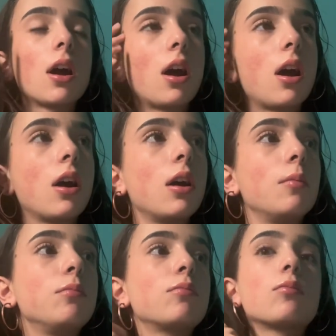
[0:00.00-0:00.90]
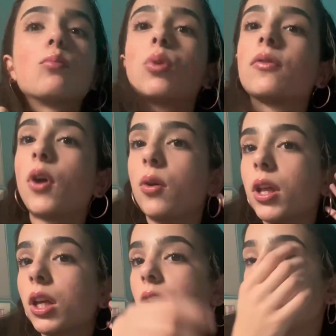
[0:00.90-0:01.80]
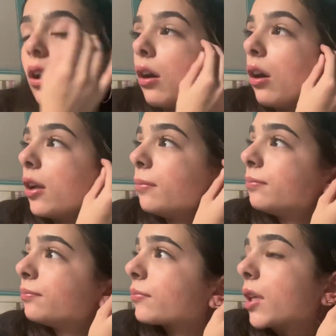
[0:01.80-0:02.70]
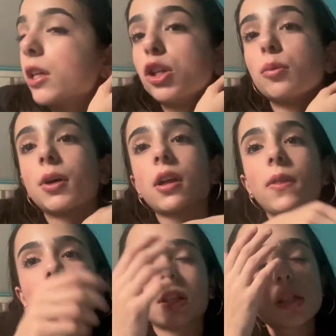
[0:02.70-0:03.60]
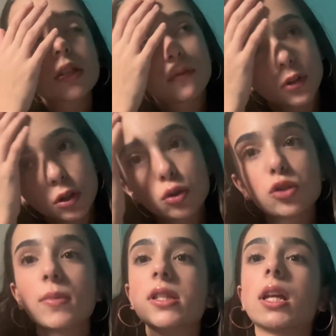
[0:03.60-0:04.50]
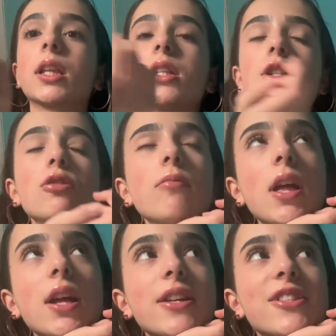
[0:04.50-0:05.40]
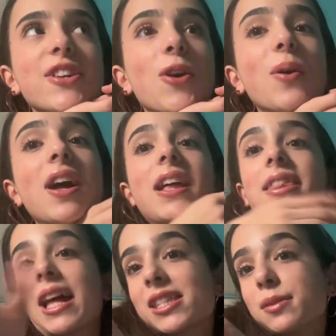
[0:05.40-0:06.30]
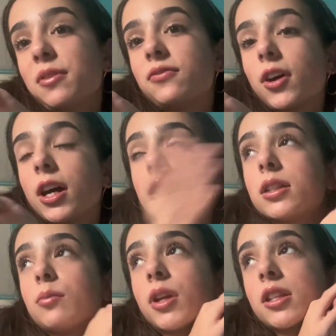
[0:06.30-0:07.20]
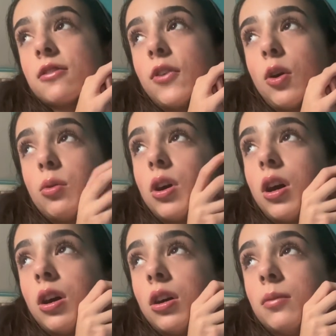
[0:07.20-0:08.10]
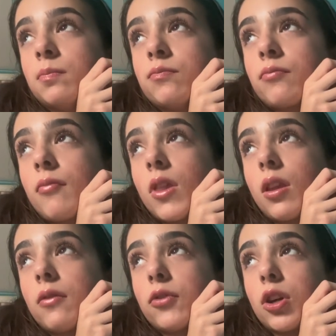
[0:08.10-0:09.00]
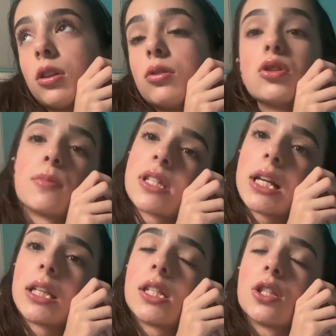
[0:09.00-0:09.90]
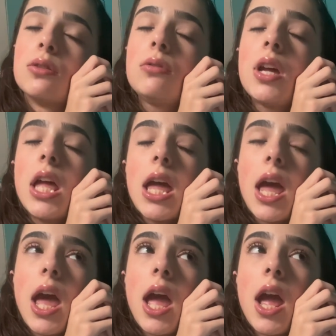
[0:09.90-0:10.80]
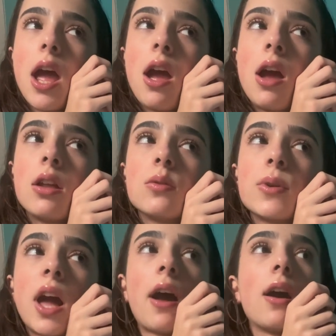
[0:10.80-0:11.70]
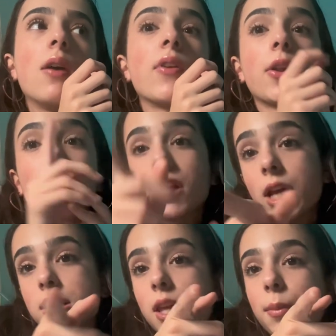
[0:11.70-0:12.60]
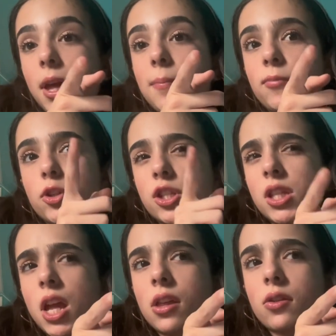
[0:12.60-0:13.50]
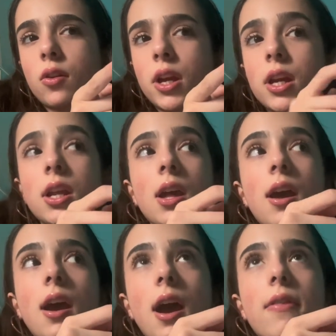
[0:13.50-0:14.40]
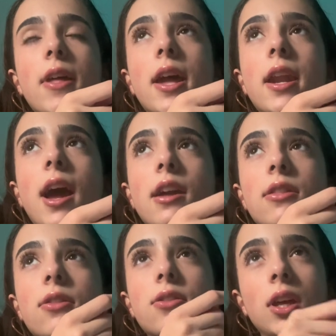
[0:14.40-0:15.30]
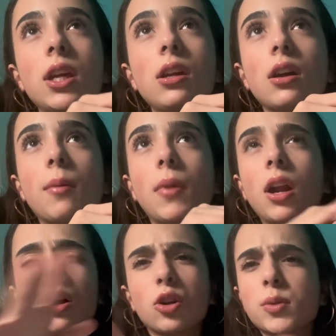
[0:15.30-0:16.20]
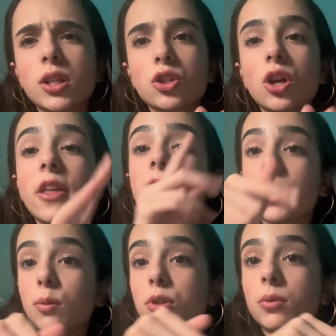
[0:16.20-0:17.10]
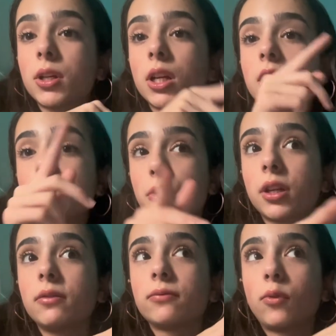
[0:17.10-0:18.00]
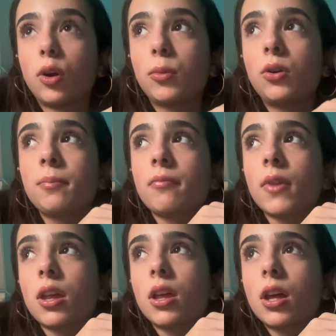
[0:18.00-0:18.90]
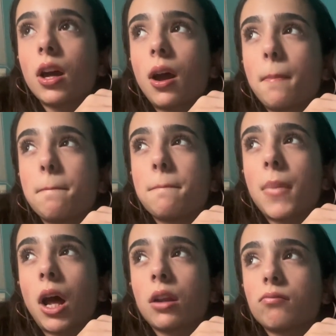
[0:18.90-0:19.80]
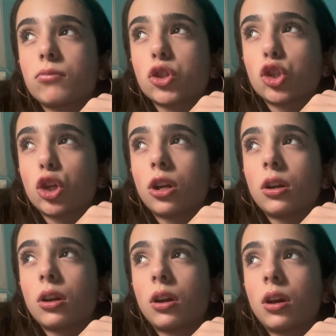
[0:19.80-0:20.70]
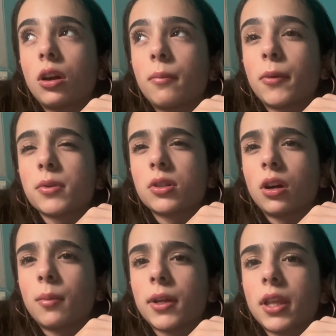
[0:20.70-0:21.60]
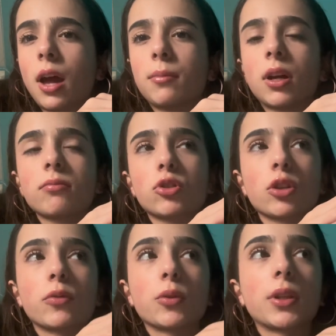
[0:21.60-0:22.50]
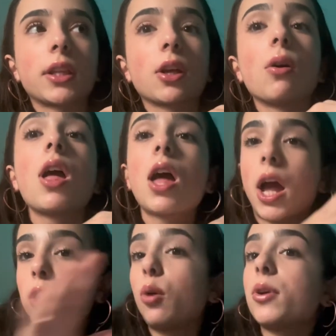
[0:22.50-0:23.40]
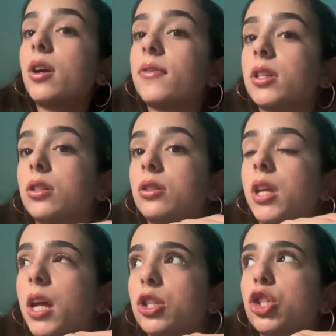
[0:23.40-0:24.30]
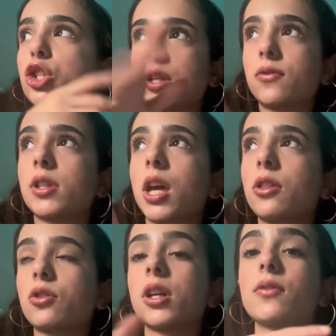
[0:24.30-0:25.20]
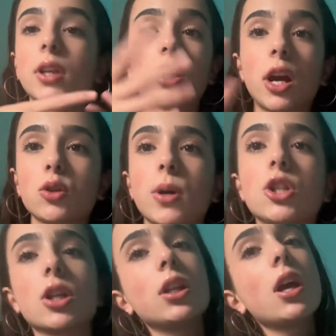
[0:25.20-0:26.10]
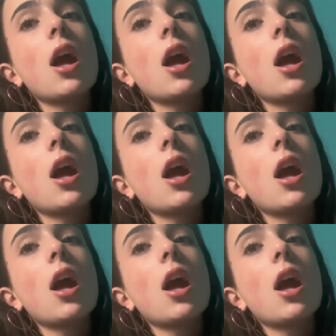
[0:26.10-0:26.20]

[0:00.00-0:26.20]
We're voting on yearbook things for who's most likely to. So that's going to be fun. We get to vote for who's most likely to. And we have another dance coming up for just the 8th grade. And then I think, I'm not 100% sure, I think we're doing a spring formal. Not sure. There was talk about that. I'm not sure if we're doing that, though. I know we have a dance just for the 8th grade for, like, graduation.